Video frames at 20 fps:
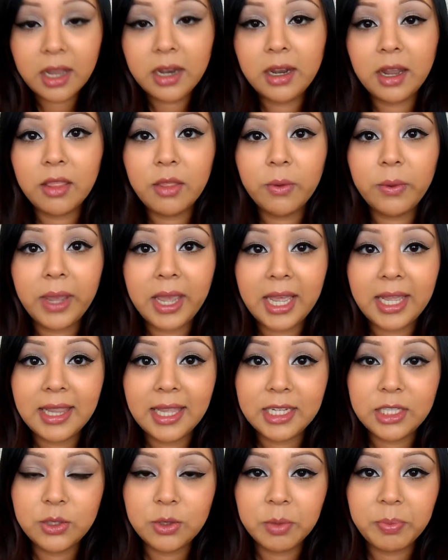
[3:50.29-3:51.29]
Now the way I
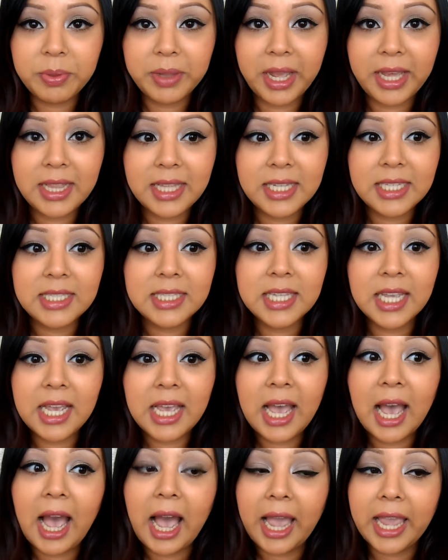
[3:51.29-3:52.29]
like to apply this,
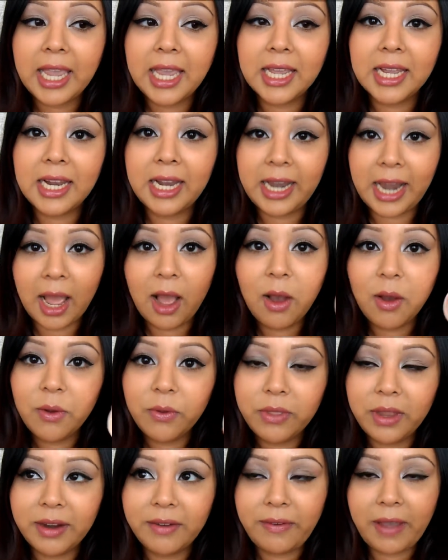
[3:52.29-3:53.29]
I
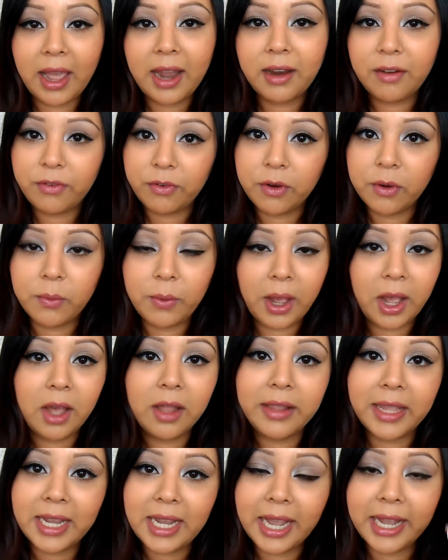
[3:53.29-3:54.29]
now that I've had it for a
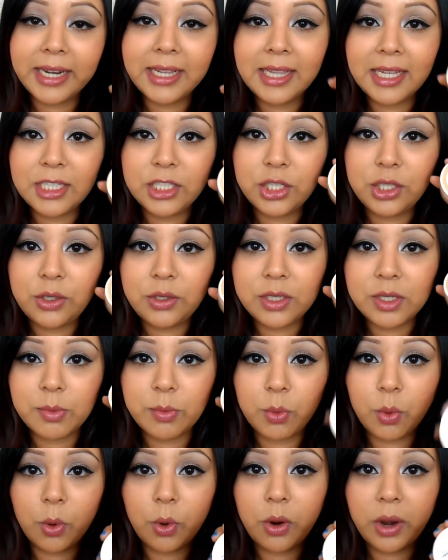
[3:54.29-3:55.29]
while, I kind of like to use it
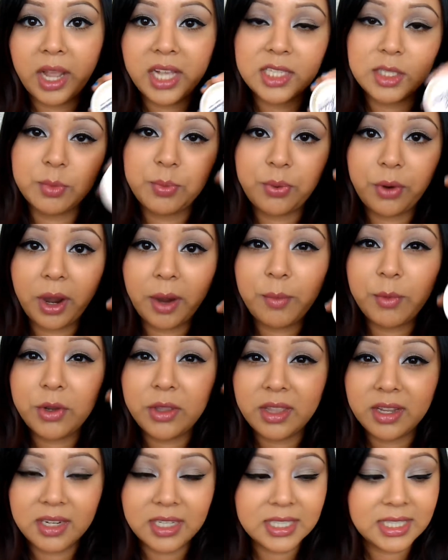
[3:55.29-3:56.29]
more as a primer
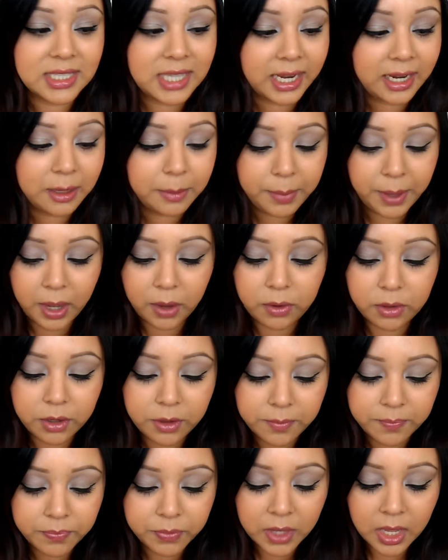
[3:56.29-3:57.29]
than a setting
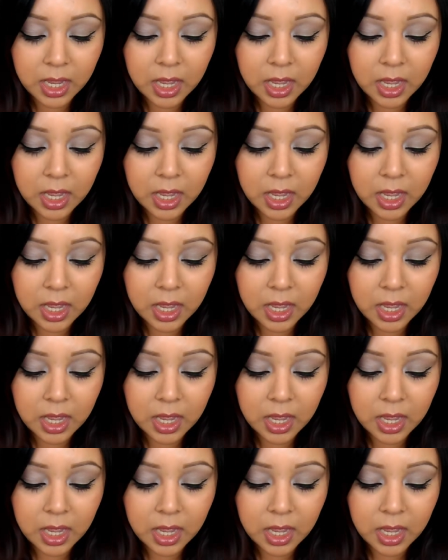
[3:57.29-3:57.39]
powder.